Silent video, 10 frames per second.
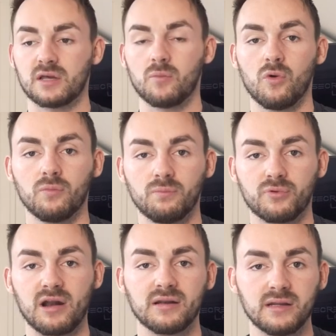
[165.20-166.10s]
like more
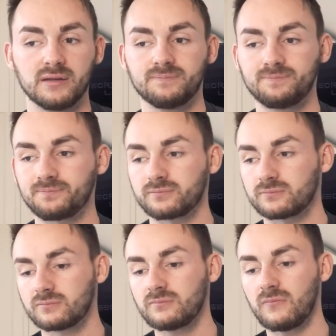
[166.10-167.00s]
branding.
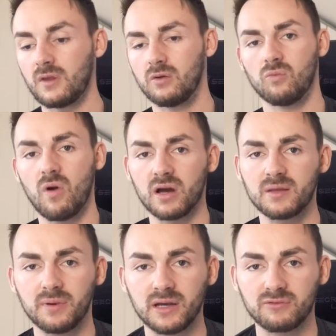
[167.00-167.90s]
Why
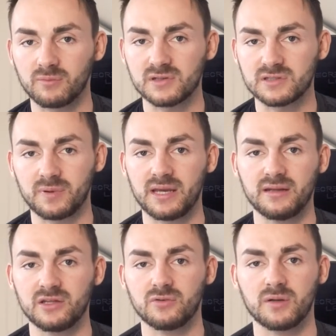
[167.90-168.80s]
buy from us at
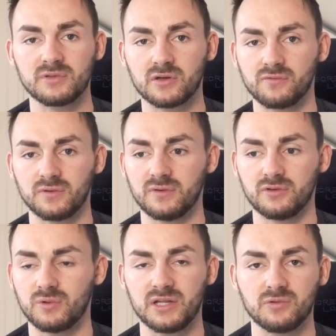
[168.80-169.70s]
payday, 20% off, the
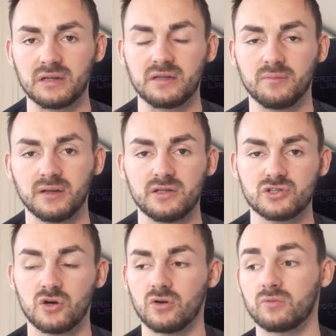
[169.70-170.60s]
2020 money
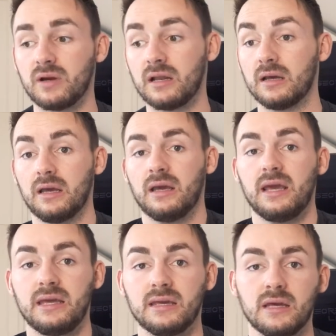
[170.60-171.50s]
short? Well,
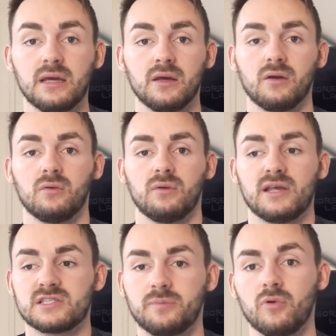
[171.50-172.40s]
hey,
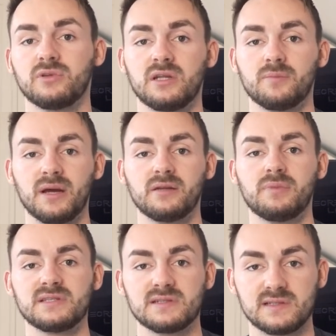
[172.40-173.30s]
let's support independent
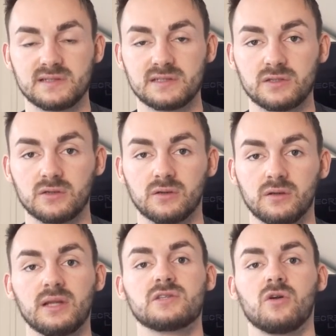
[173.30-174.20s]
businesses this year.
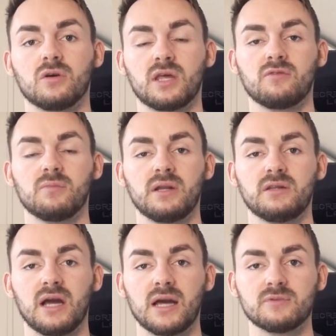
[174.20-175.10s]
Let's not give money
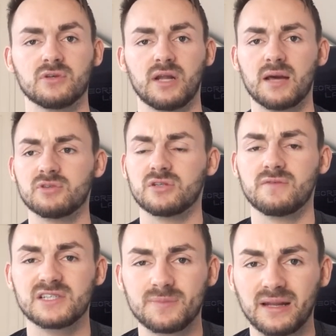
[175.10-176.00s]
to Amazon. Amazon have
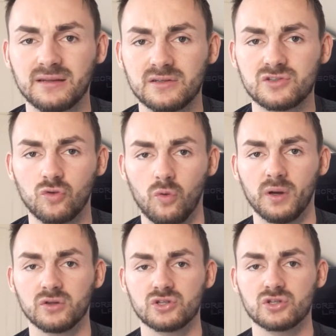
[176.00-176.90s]
expanded so
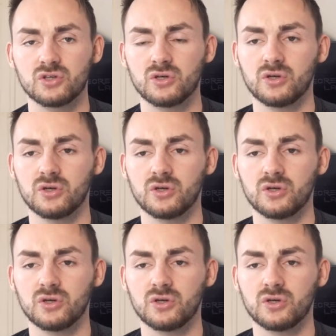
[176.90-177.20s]
much